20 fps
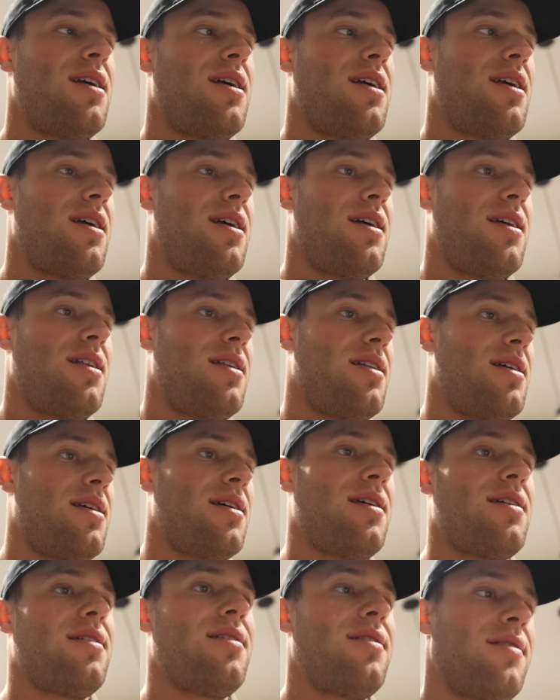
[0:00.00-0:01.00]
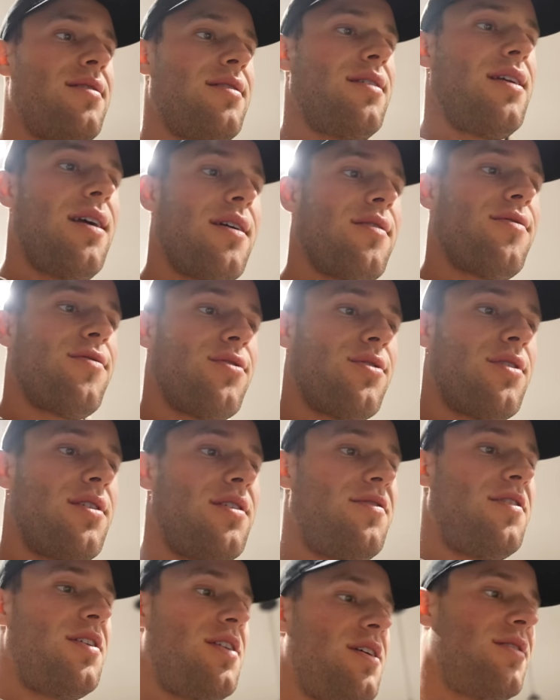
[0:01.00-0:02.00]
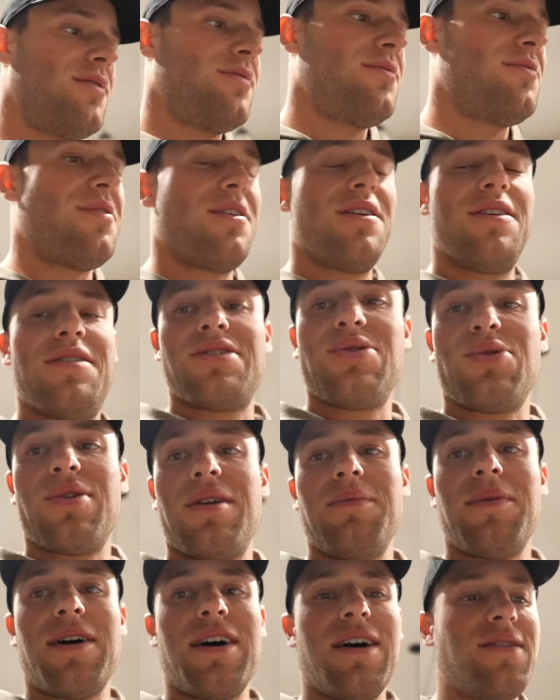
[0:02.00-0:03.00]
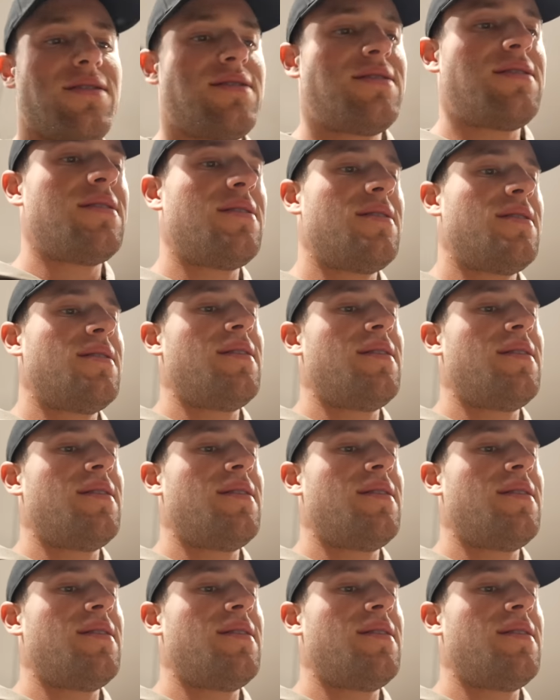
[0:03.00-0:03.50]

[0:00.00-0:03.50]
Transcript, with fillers: And yeah, full day of eating, running 20 miles